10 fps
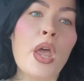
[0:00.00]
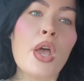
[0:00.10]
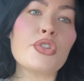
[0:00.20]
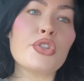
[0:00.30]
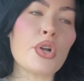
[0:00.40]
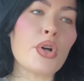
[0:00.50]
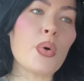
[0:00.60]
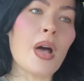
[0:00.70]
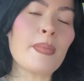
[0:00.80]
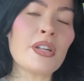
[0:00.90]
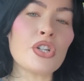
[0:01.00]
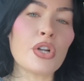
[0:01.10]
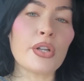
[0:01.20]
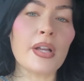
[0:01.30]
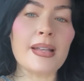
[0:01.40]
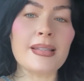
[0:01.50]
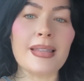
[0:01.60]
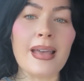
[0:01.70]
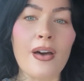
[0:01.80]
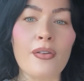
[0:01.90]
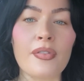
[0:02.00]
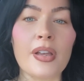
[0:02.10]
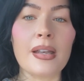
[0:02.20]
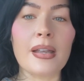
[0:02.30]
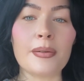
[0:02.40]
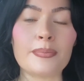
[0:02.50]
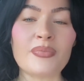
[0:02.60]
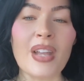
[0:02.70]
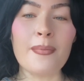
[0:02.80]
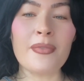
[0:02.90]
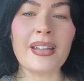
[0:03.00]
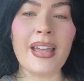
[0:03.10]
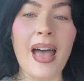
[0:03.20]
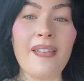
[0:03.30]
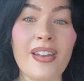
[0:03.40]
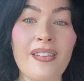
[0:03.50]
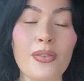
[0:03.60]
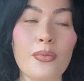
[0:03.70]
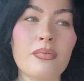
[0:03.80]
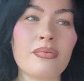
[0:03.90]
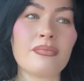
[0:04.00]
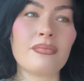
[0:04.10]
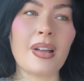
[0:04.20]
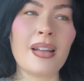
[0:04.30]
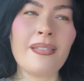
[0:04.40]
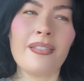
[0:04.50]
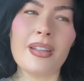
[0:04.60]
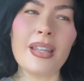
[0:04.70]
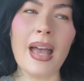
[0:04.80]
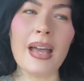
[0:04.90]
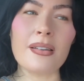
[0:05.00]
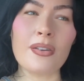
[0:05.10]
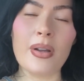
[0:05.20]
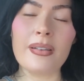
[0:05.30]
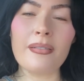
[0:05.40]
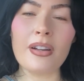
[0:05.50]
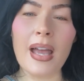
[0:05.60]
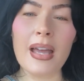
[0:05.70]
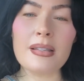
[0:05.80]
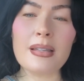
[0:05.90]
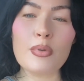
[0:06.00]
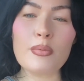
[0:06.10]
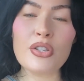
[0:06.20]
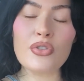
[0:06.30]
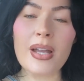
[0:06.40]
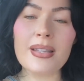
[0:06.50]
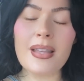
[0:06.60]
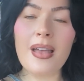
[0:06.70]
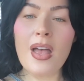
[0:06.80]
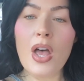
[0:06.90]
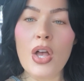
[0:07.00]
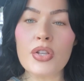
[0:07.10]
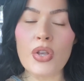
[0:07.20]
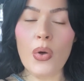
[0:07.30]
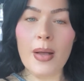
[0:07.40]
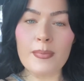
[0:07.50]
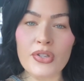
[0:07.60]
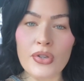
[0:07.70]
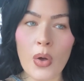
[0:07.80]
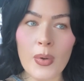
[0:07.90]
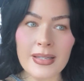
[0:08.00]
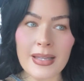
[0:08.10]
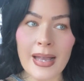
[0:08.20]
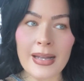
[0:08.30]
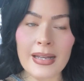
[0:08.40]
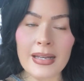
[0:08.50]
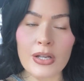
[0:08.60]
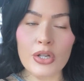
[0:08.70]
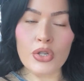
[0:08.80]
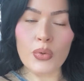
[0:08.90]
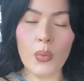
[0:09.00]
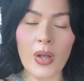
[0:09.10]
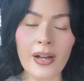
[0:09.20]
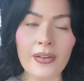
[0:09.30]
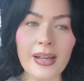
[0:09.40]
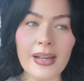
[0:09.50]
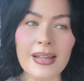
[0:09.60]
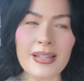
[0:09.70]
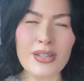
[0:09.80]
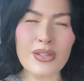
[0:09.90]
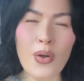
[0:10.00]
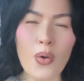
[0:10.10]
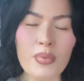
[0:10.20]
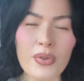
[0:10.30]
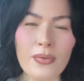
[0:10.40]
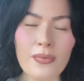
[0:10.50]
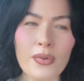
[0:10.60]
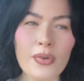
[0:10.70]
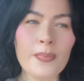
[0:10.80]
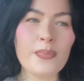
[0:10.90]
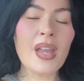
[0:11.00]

So I'm gonna show you guys the outfit, and I'm really ha I've never I never really had no I never had a Zimmermann dress, so I'm so excited to wear it. It's so beautiful.